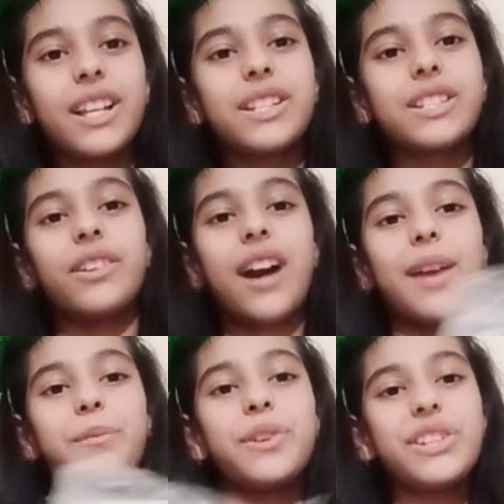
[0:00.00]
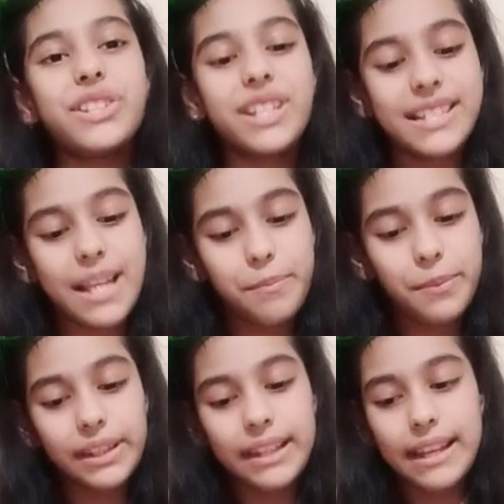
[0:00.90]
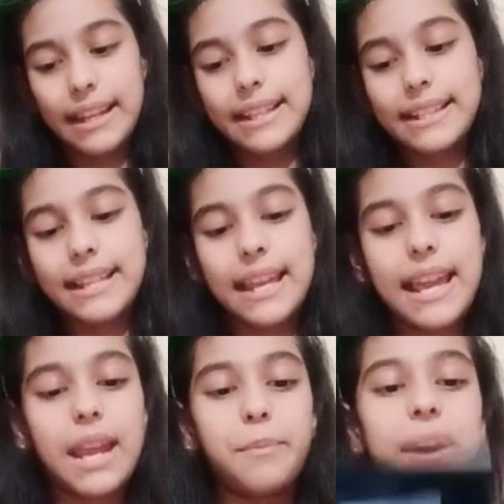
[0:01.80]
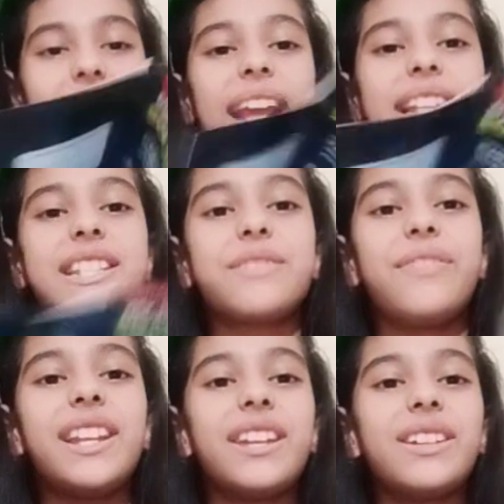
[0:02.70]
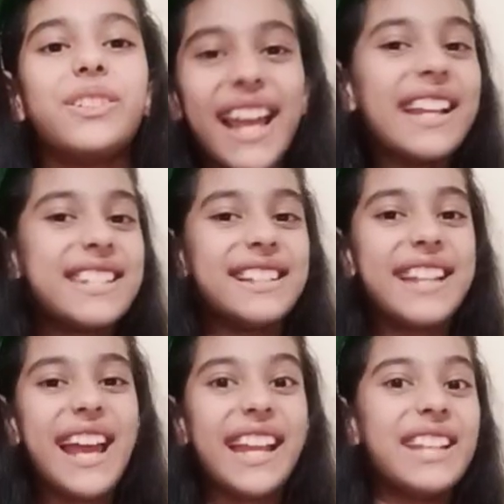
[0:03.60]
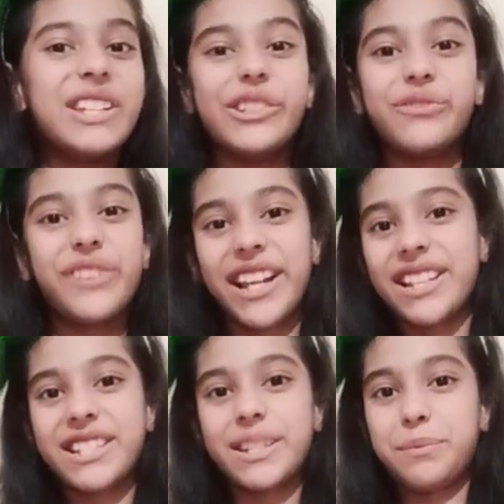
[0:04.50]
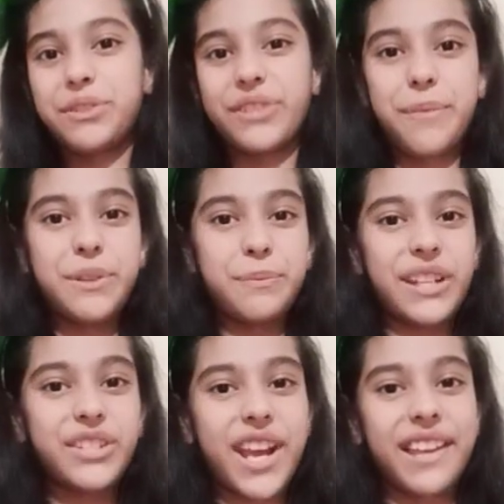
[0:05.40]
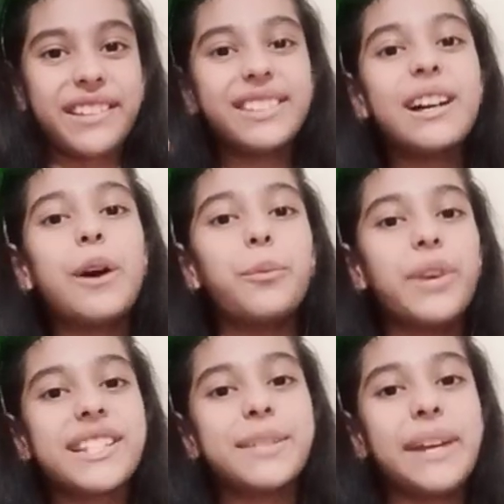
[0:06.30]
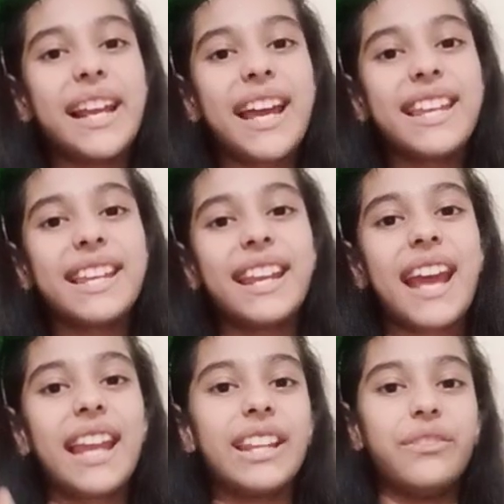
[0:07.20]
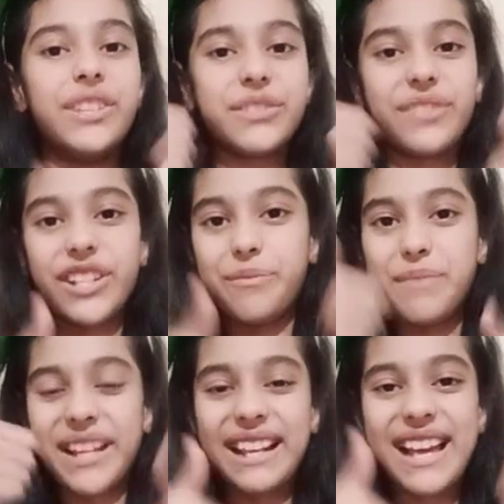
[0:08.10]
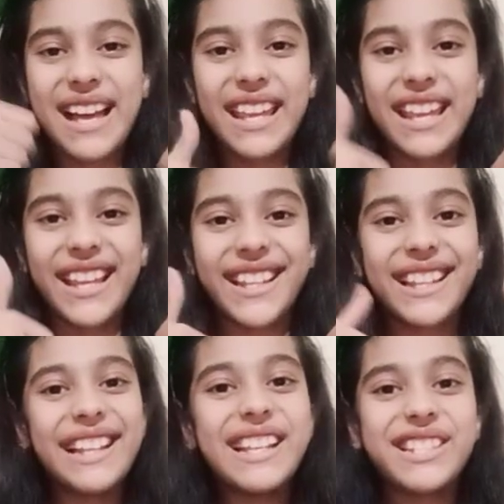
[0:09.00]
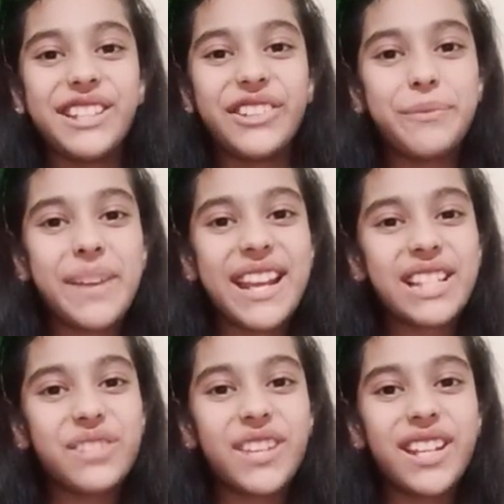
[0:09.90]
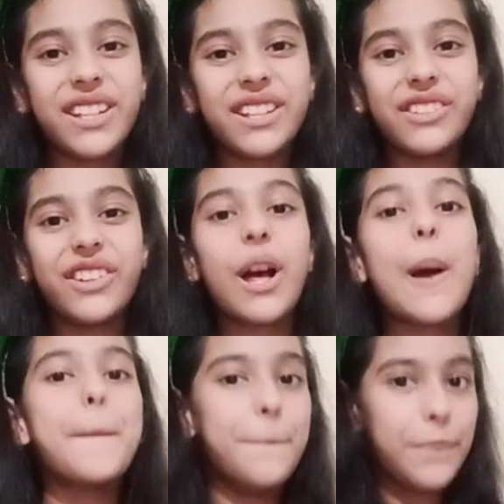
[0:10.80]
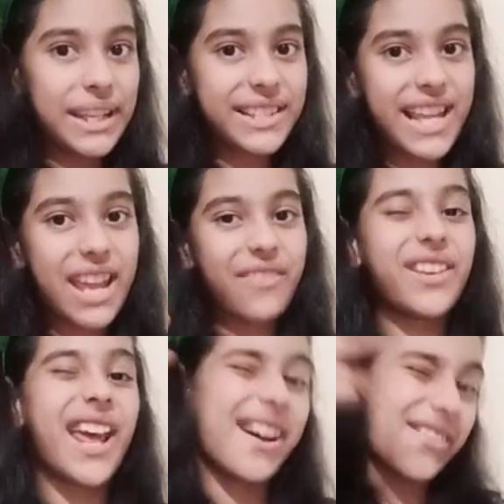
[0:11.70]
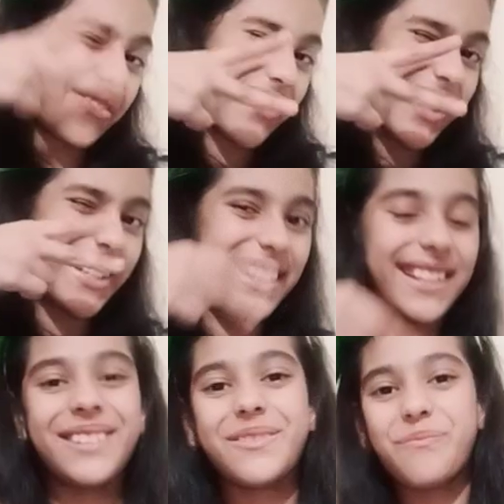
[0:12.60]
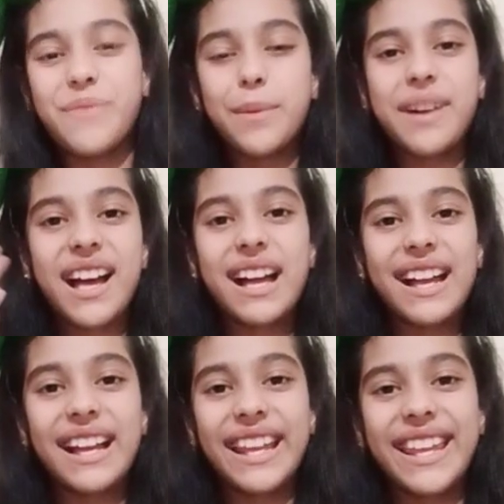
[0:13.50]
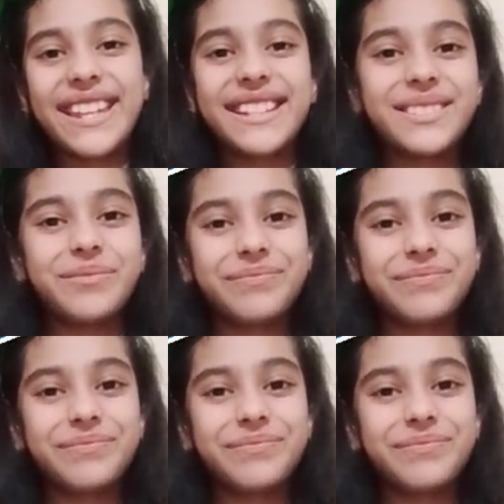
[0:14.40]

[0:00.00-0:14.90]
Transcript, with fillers: So I'm going to assemble this in my next video. Till then, don't forget to subscribe to my channel, press the bell icon and give this video a big like. See you in my next video. Be safe and have fun. Bye-bye.